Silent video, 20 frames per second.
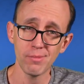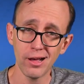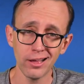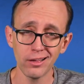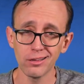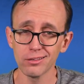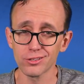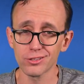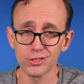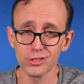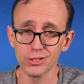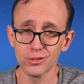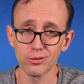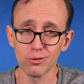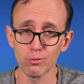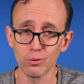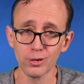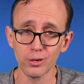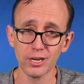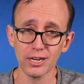miles or so
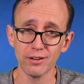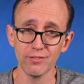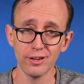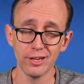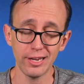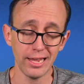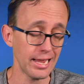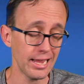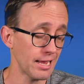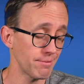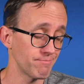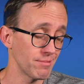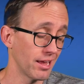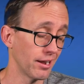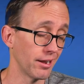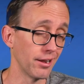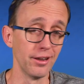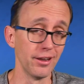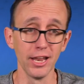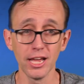to work every day and
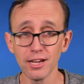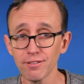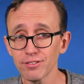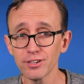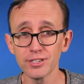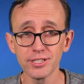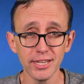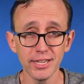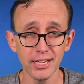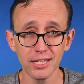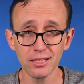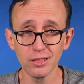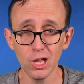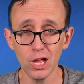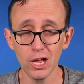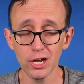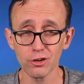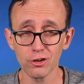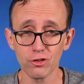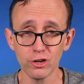never take
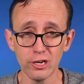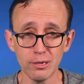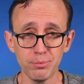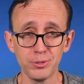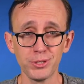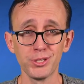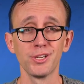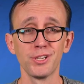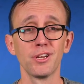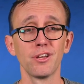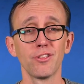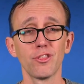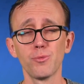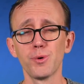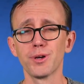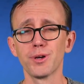long trips, the